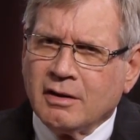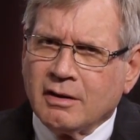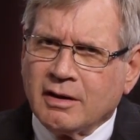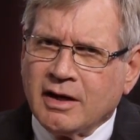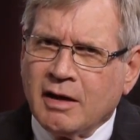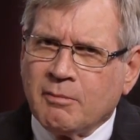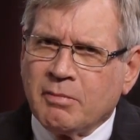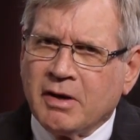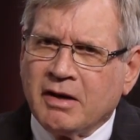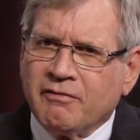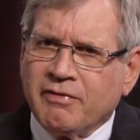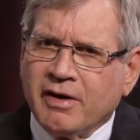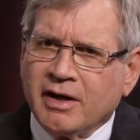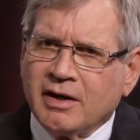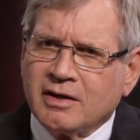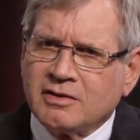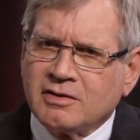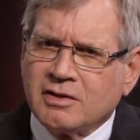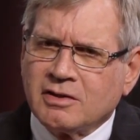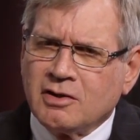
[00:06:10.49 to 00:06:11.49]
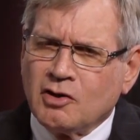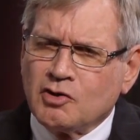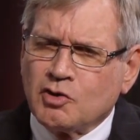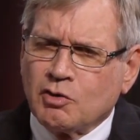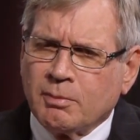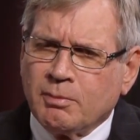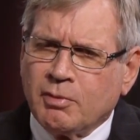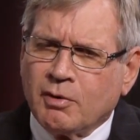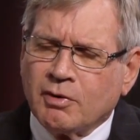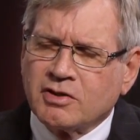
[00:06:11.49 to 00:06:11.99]
campaign finance disclosure
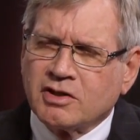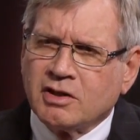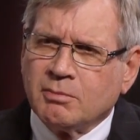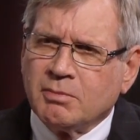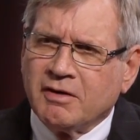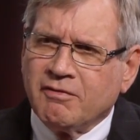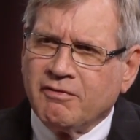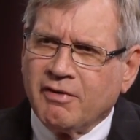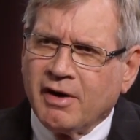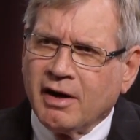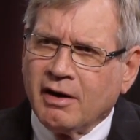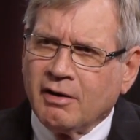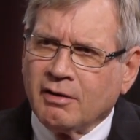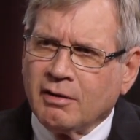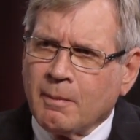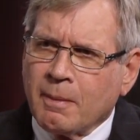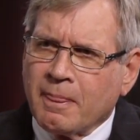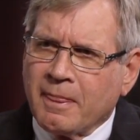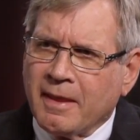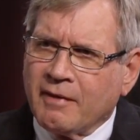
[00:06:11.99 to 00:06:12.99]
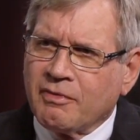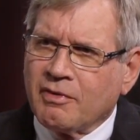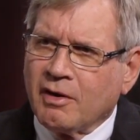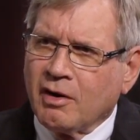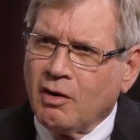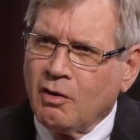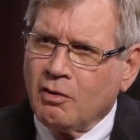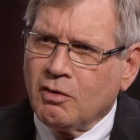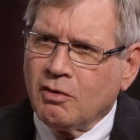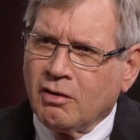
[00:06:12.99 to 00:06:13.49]
reports could be filed at the
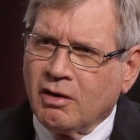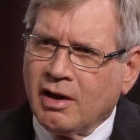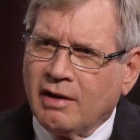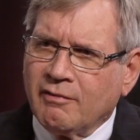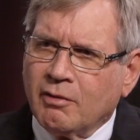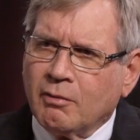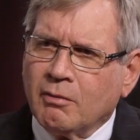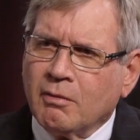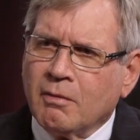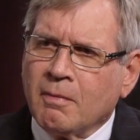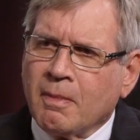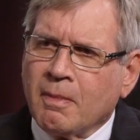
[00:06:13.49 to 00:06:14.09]
local level